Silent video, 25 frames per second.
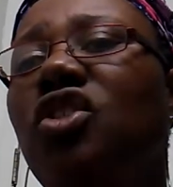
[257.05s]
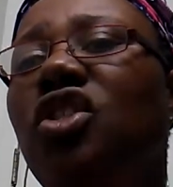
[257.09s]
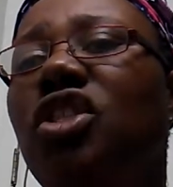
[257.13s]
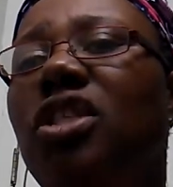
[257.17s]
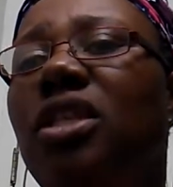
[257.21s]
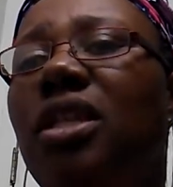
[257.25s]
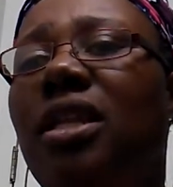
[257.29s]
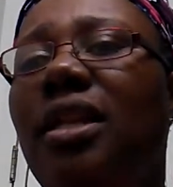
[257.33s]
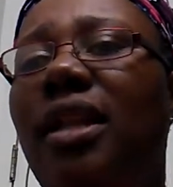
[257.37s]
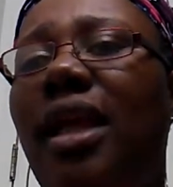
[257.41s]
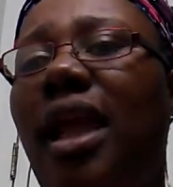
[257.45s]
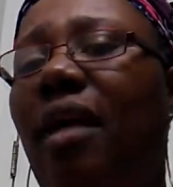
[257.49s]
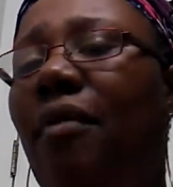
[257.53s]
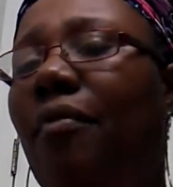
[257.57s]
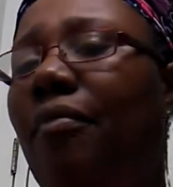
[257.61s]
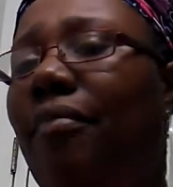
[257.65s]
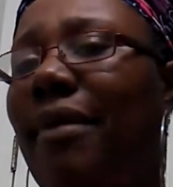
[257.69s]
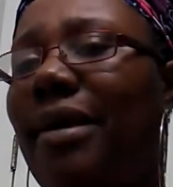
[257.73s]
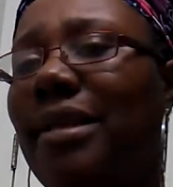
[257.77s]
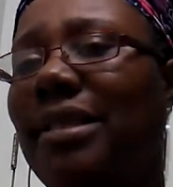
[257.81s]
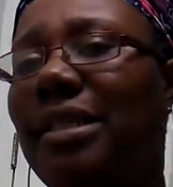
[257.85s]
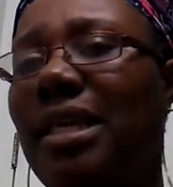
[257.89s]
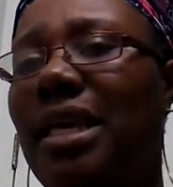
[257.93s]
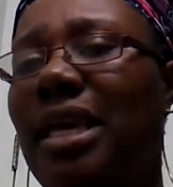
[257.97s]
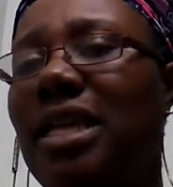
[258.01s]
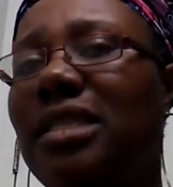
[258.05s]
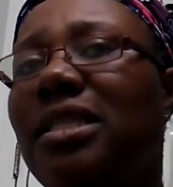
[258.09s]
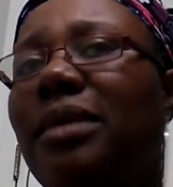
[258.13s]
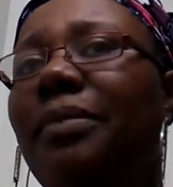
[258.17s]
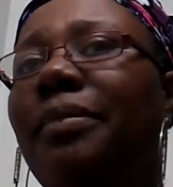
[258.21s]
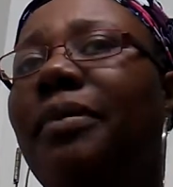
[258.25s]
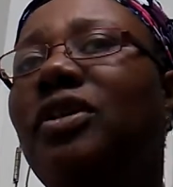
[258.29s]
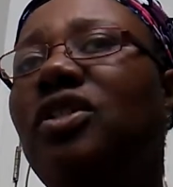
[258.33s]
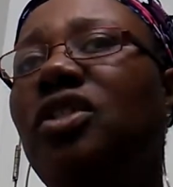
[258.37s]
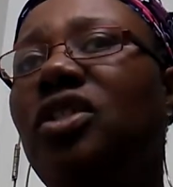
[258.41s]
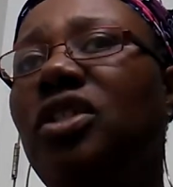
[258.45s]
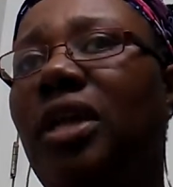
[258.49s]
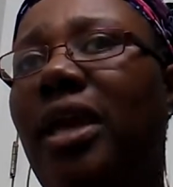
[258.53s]
She didn't have breast cancer,
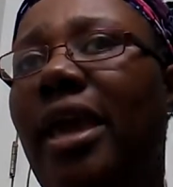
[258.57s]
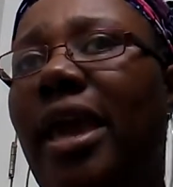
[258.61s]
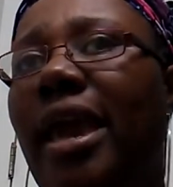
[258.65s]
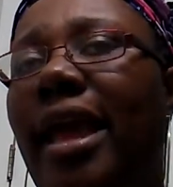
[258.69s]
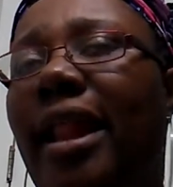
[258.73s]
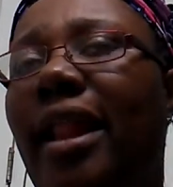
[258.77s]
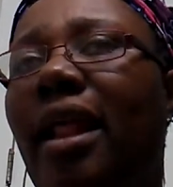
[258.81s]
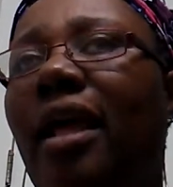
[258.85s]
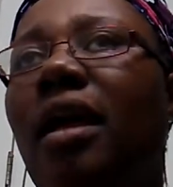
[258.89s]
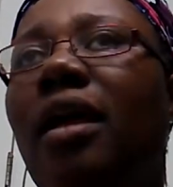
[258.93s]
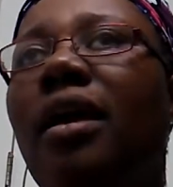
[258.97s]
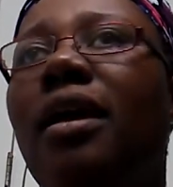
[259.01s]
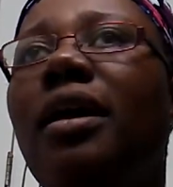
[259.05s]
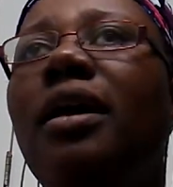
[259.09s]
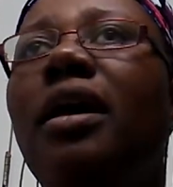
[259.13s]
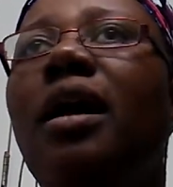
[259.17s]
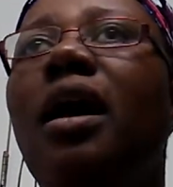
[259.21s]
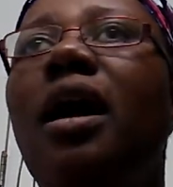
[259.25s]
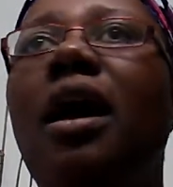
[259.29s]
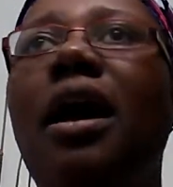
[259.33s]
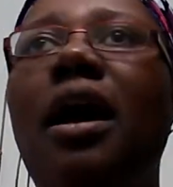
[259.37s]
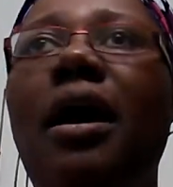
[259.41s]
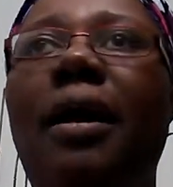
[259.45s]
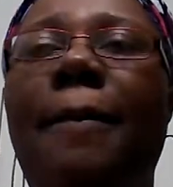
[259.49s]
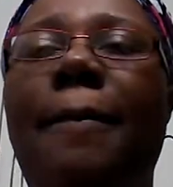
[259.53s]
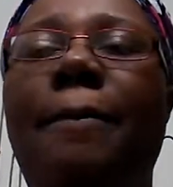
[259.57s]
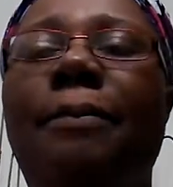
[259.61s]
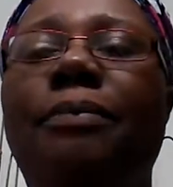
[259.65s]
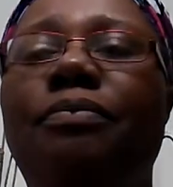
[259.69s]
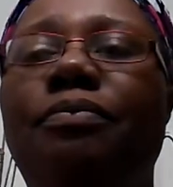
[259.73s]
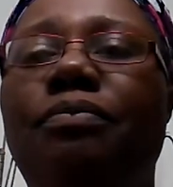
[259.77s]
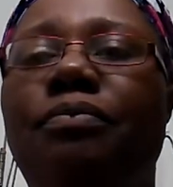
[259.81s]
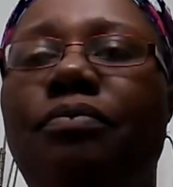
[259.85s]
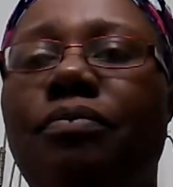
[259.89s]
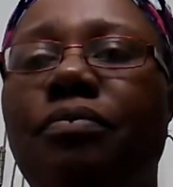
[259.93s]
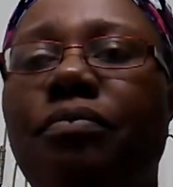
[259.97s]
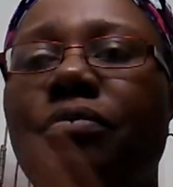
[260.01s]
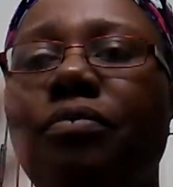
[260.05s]
but she had um,